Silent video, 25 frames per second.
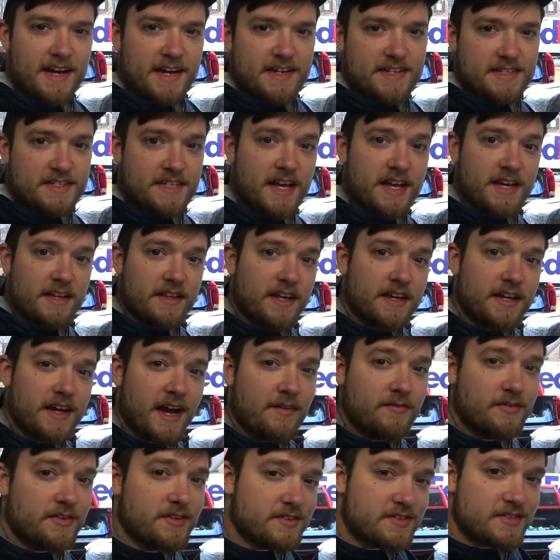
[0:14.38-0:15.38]
gotta say, like,
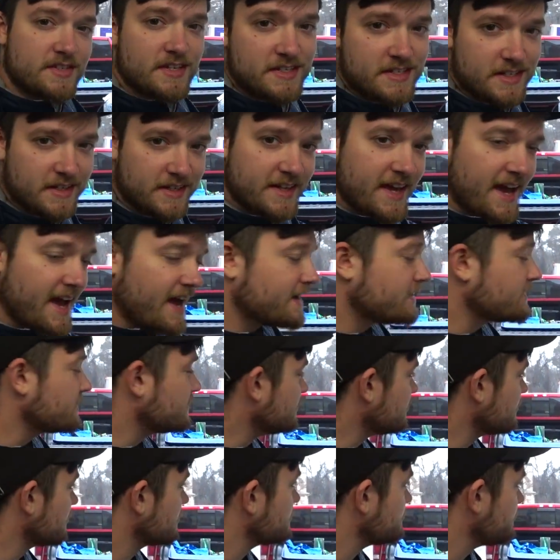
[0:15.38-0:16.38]
I've consistently had
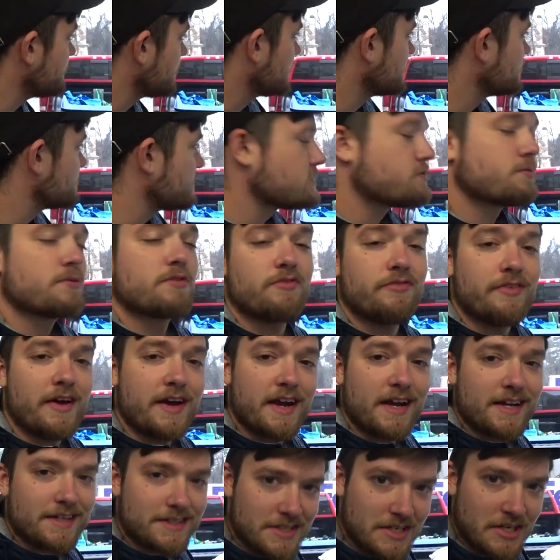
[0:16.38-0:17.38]
good experiences with
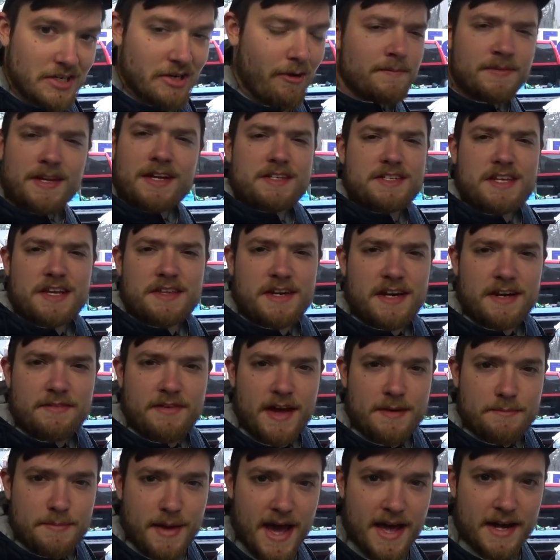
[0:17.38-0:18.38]
FedEx here. Not to say that I've
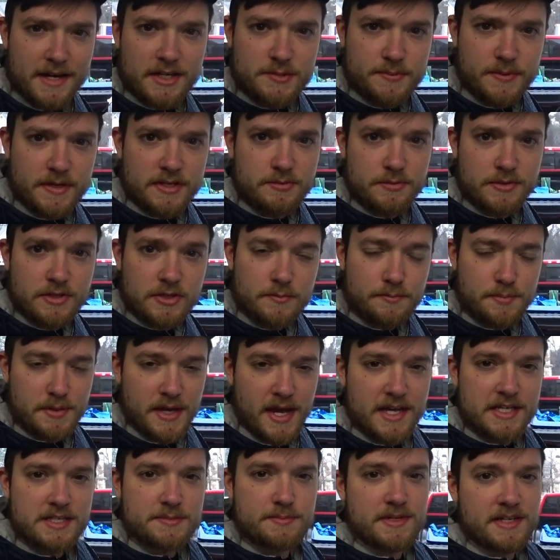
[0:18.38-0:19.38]
had bad experience with U P
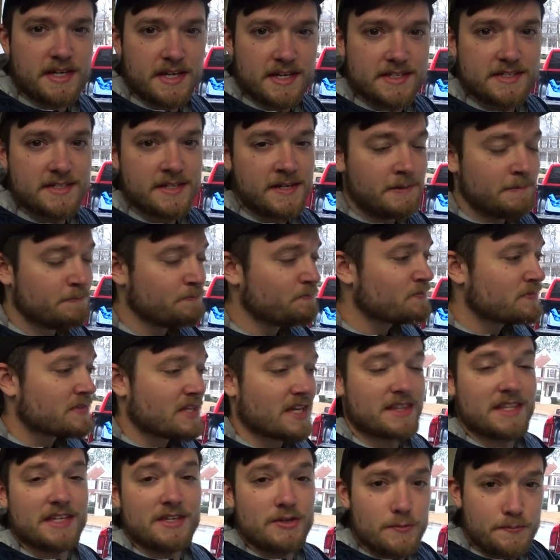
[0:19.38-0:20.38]
S, because
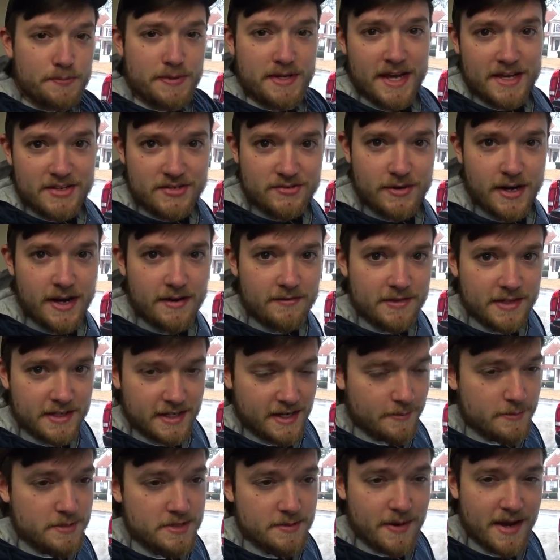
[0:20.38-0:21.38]
like the U P S driver that
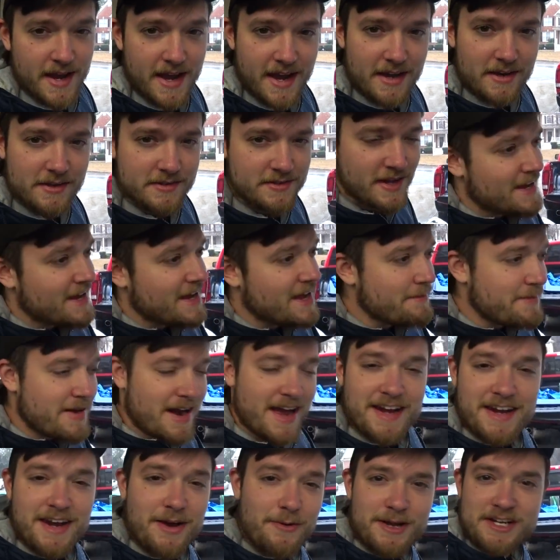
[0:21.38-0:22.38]
comes to my house, him and
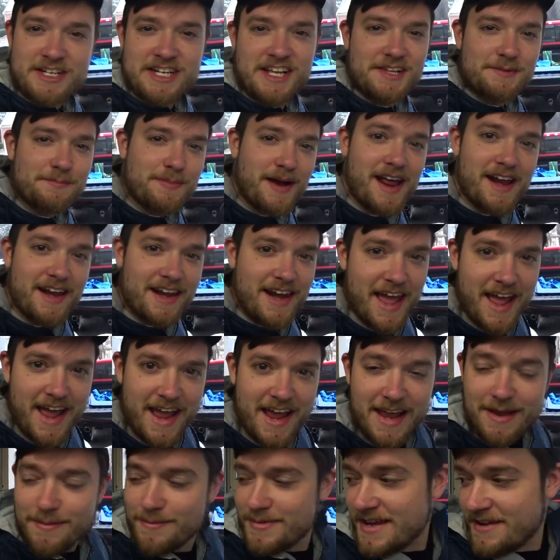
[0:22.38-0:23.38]
I know each other by
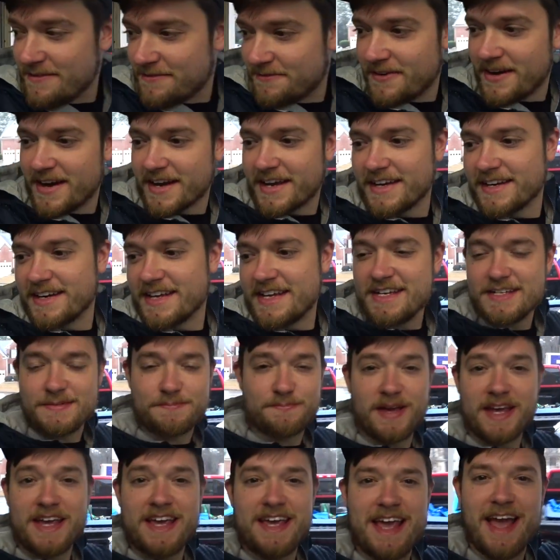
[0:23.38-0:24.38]
name. He fucking, he's,
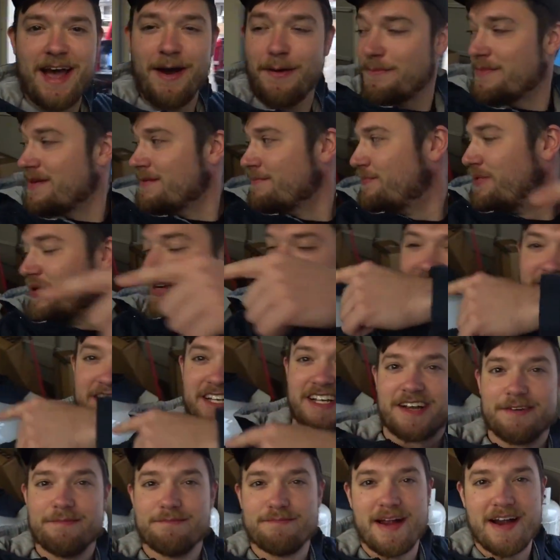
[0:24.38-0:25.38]
he helped me push
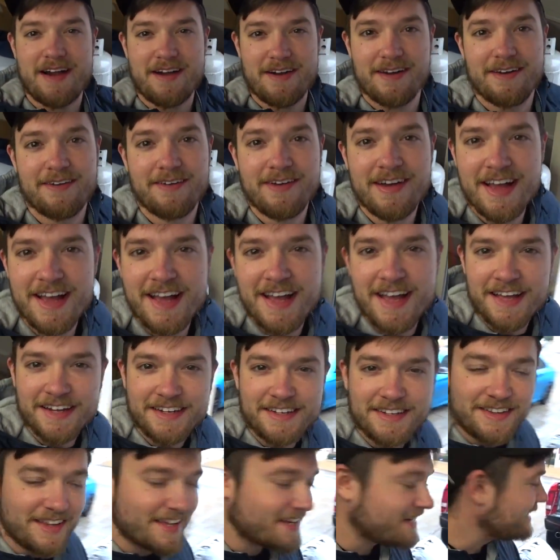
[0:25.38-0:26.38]
the Camaro.
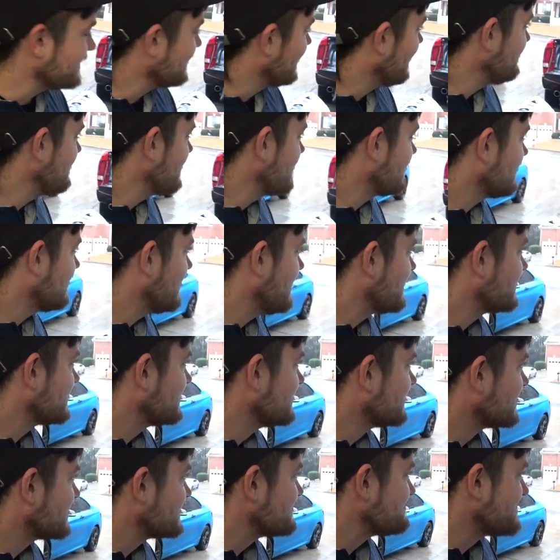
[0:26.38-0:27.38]
Dude, like, I've had a lot of
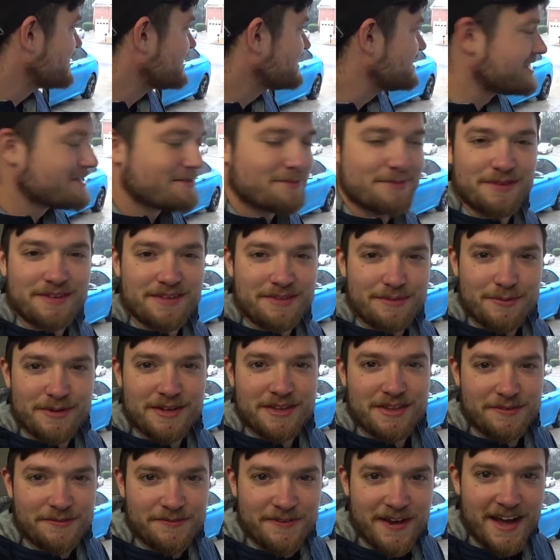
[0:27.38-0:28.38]
good experiences with,
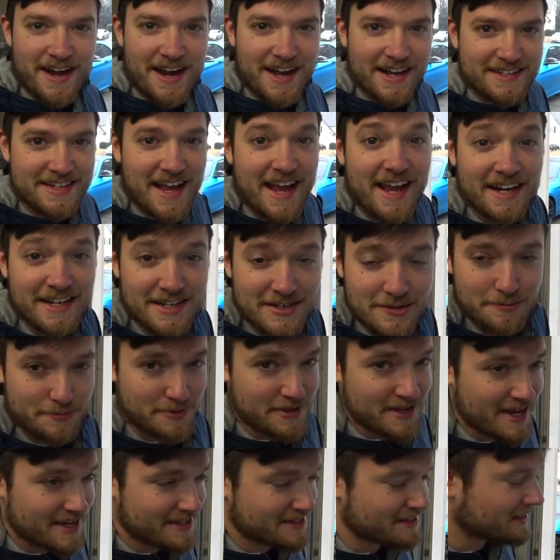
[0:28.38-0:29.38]
with FedEx and U
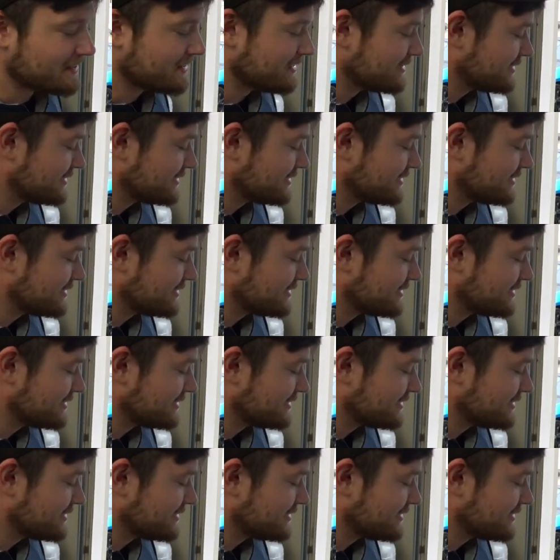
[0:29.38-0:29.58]
P S here,